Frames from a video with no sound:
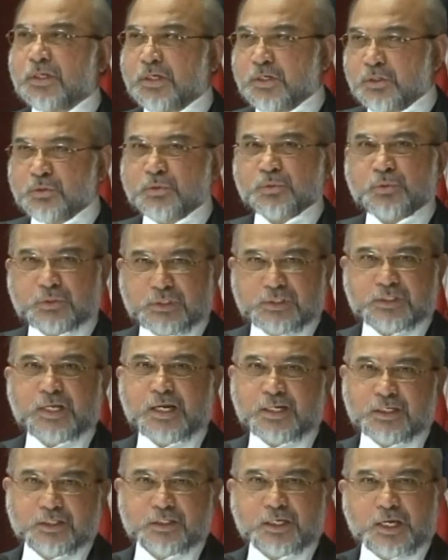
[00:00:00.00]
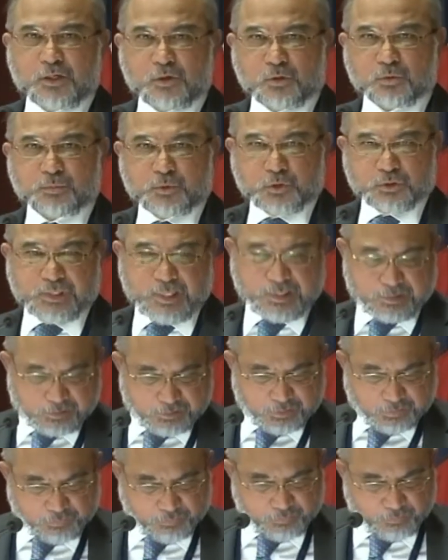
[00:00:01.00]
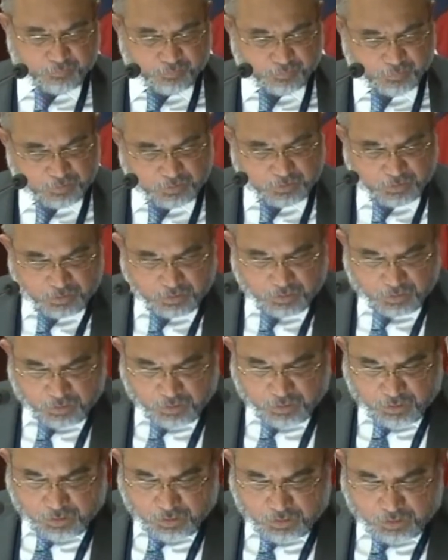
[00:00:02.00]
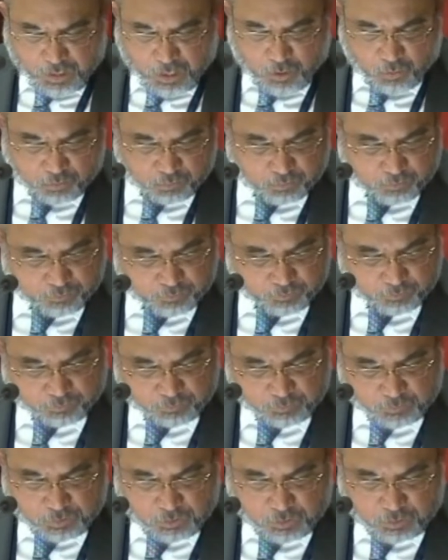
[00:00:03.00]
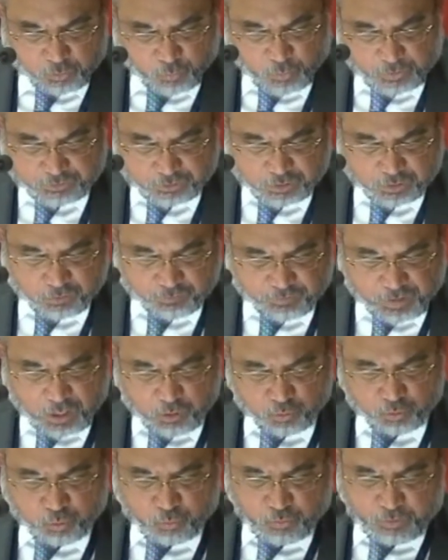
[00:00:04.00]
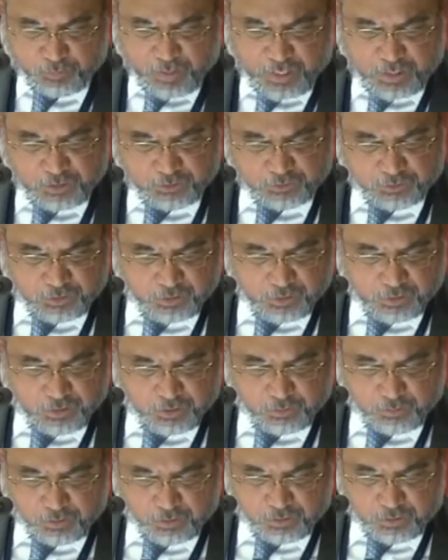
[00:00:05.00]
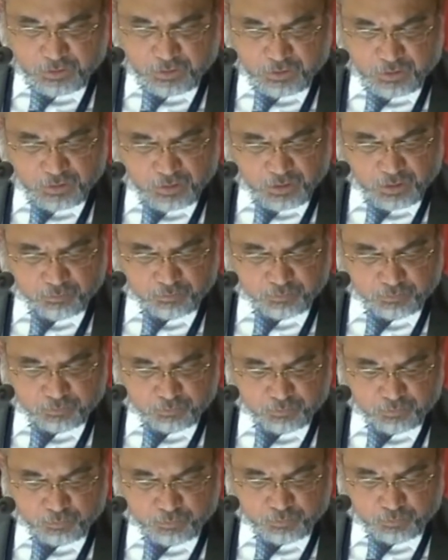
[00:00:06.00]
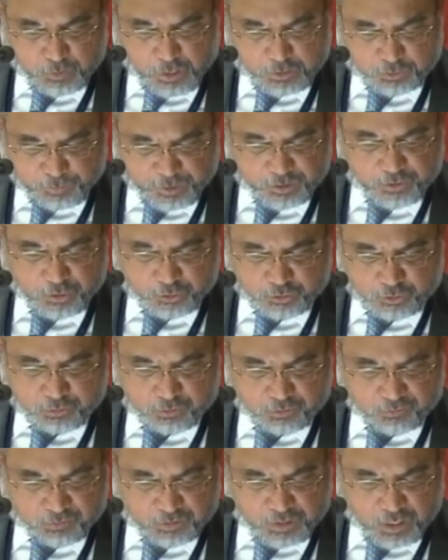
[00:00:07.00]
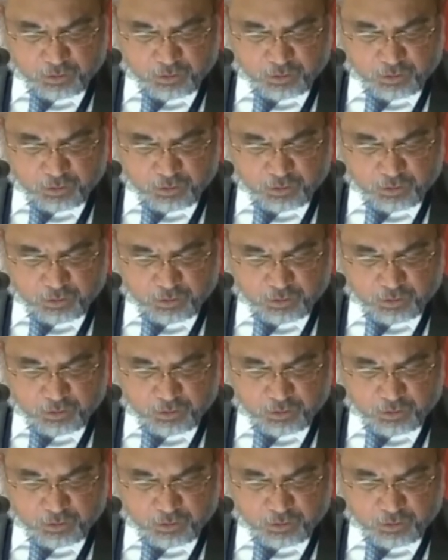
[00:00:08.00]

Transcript: into the Delhi Dialogue process. Now, the question of how do we manage the expectations of the